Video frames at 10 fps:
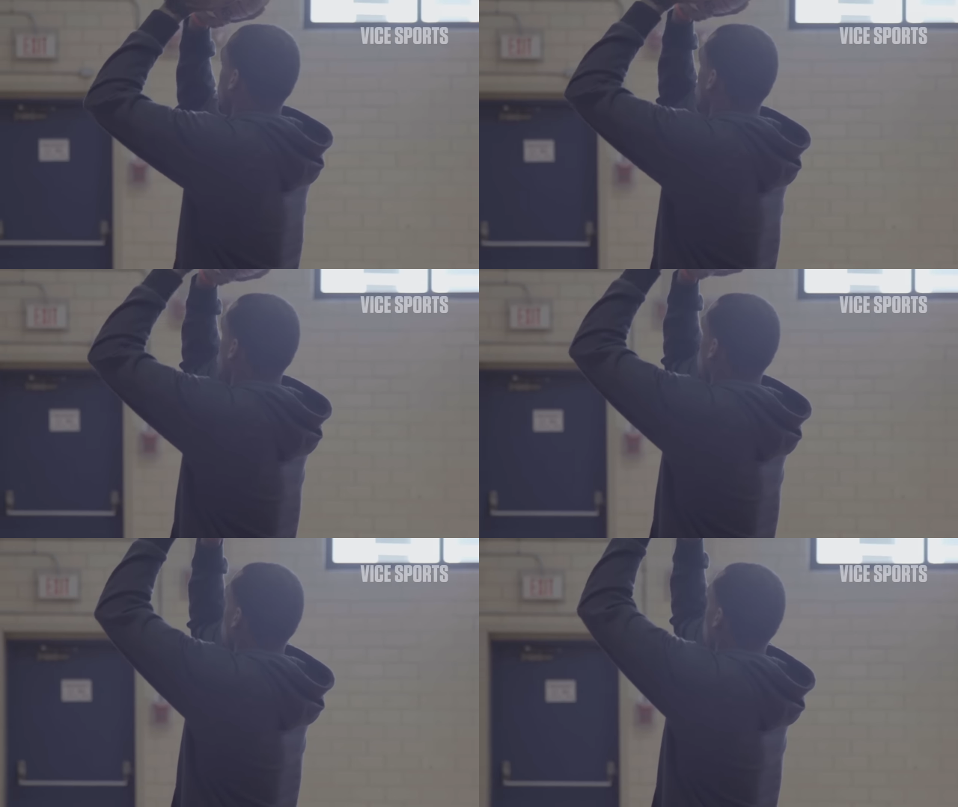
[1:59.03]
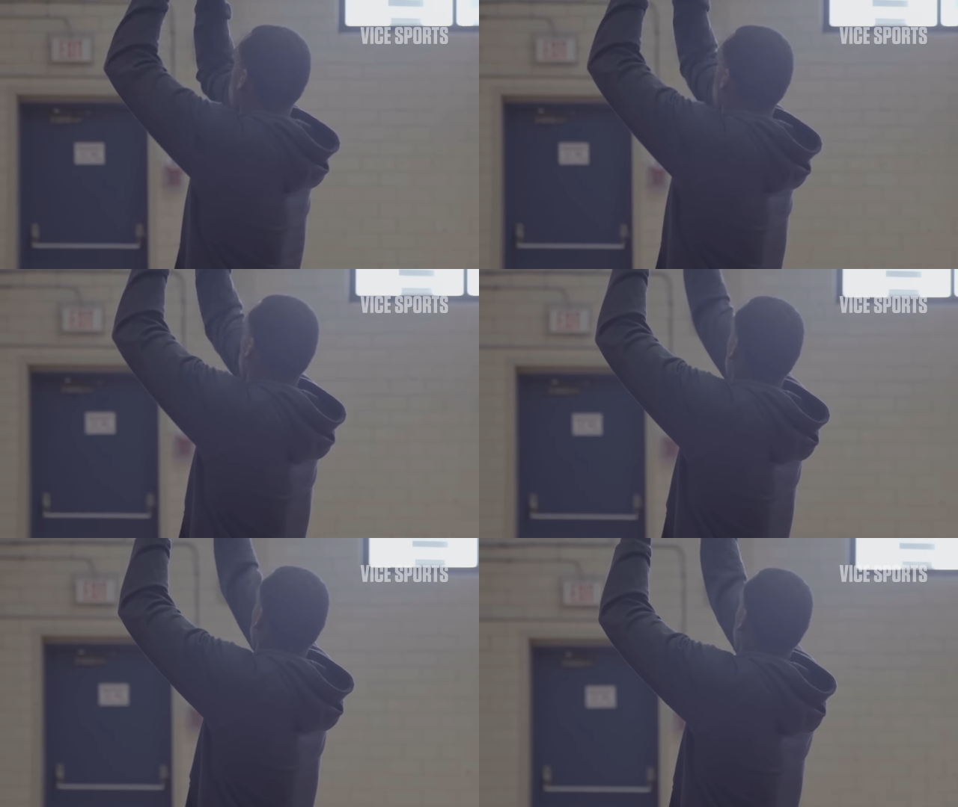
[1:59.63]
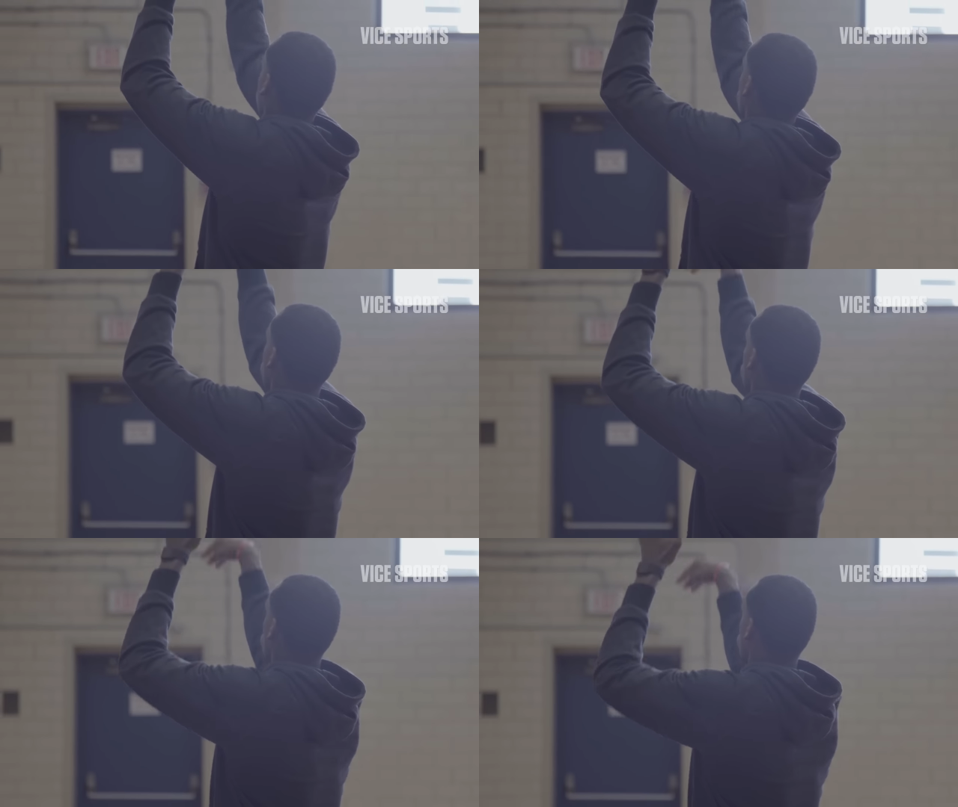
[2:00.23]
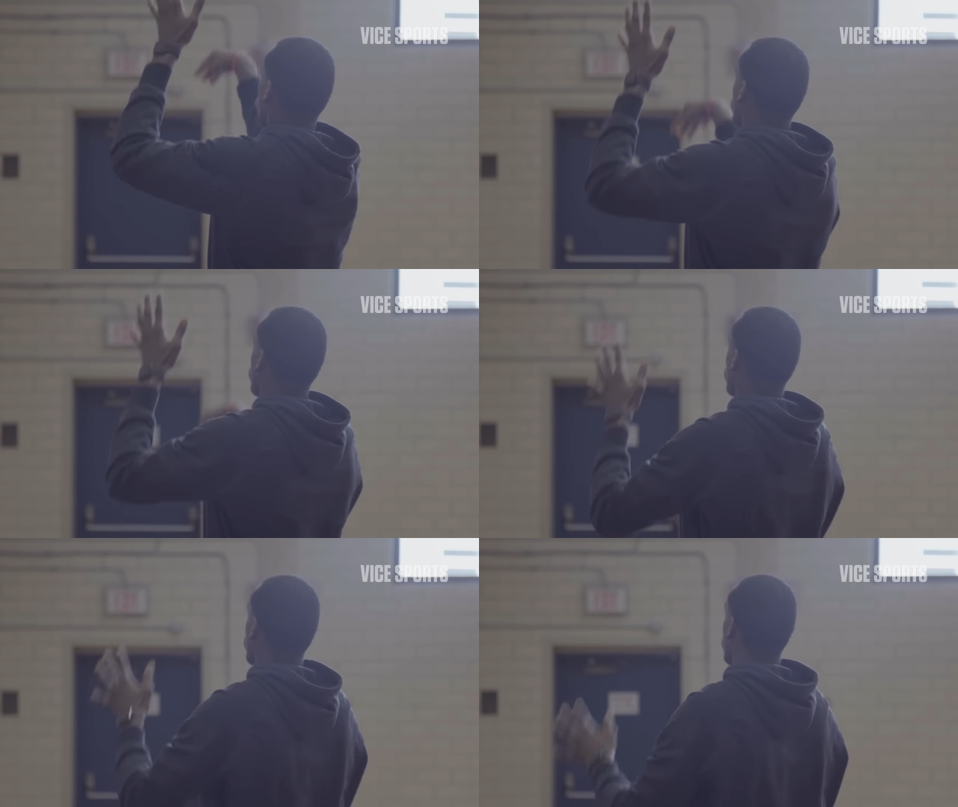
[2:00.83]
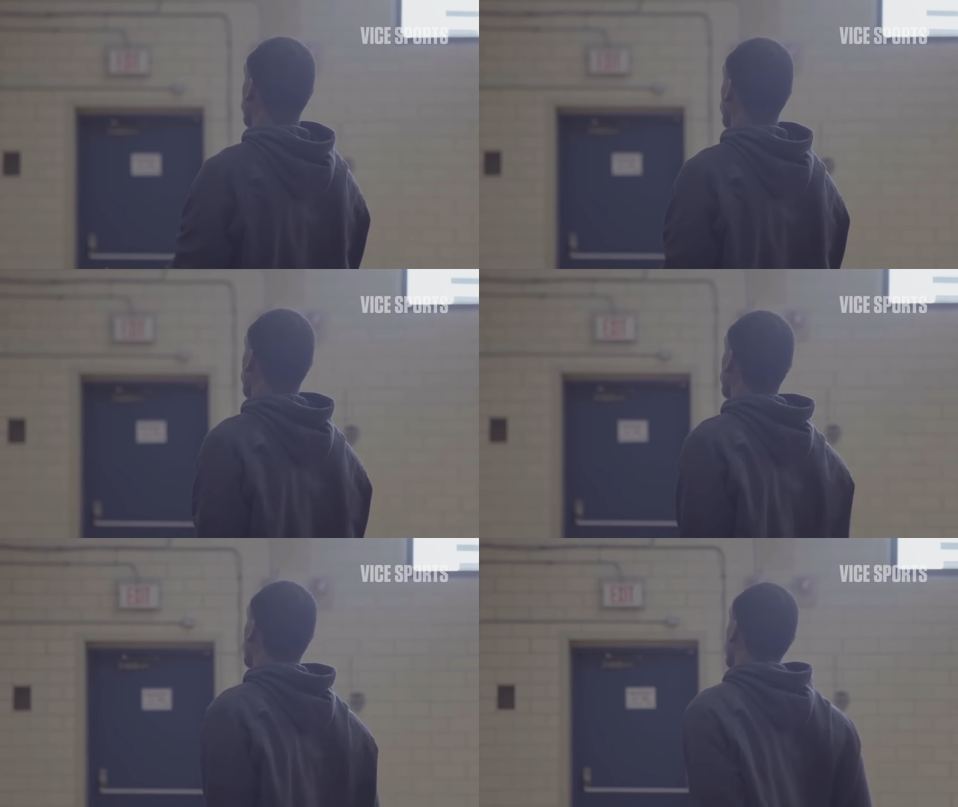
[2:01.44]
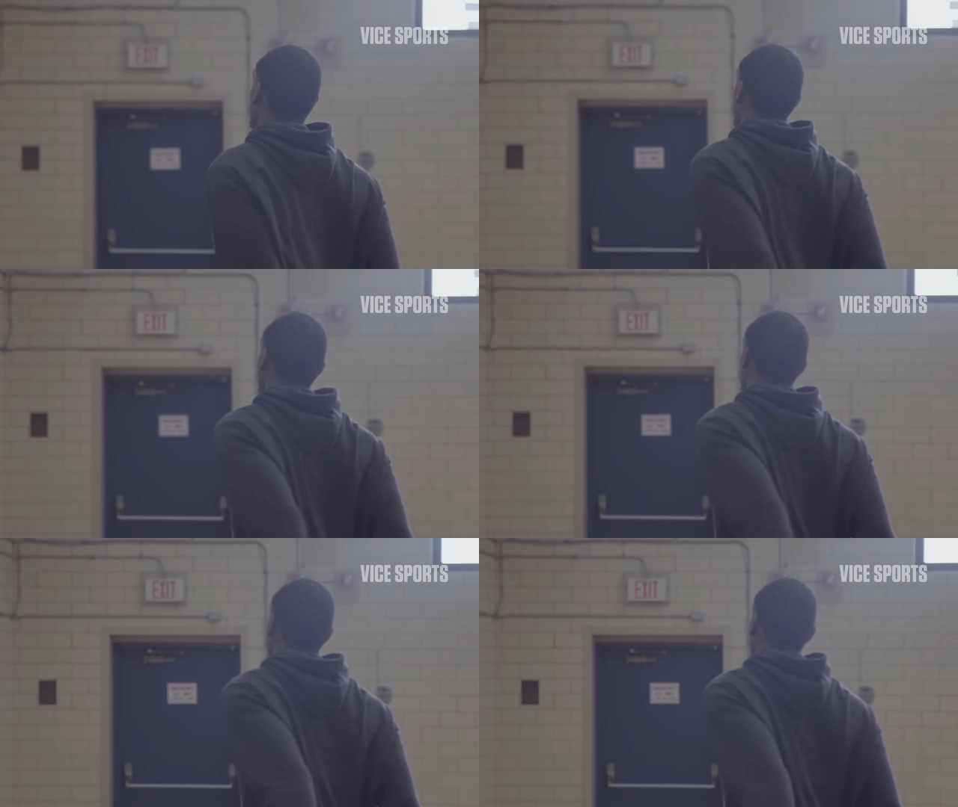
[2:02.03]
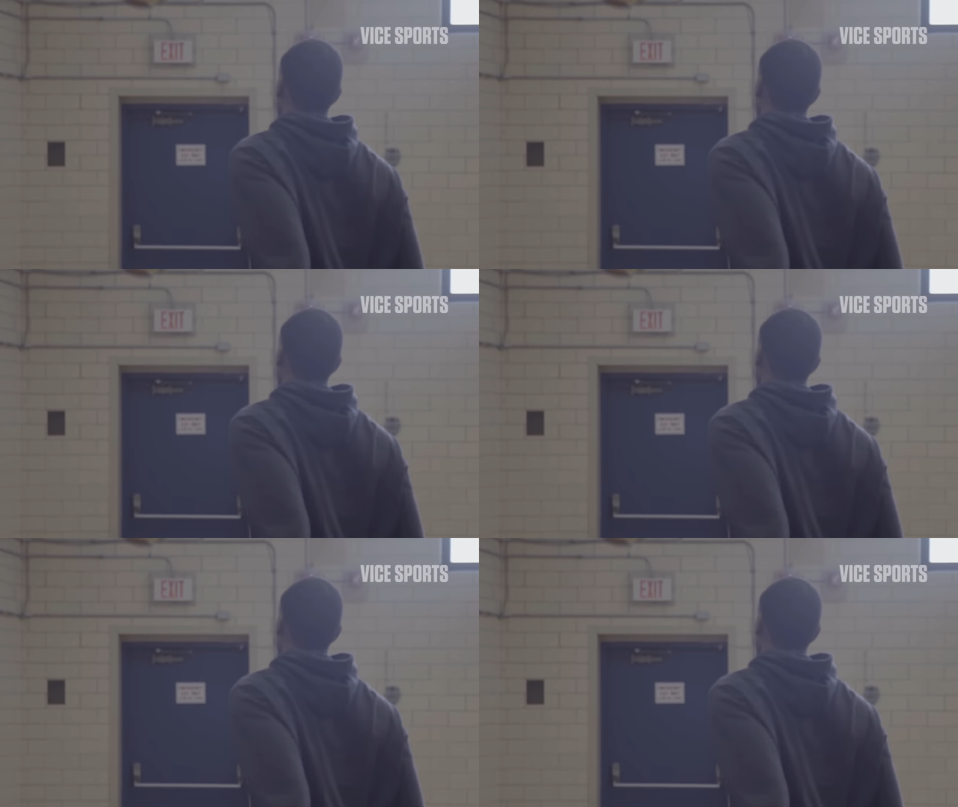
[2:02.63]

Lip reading: No face is visible, so there are no lips to read.